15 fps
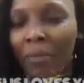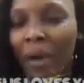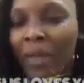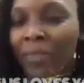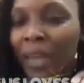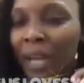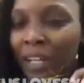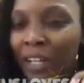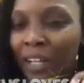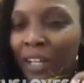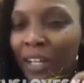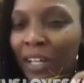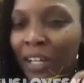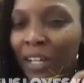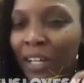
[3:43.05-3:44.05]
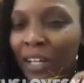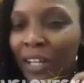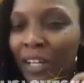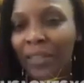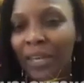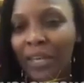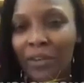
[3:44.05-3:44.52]
by their
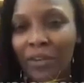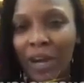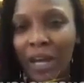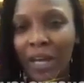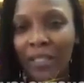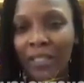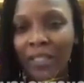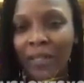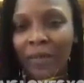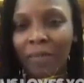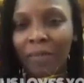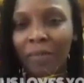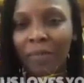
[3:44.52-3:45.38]
concerns and their cries.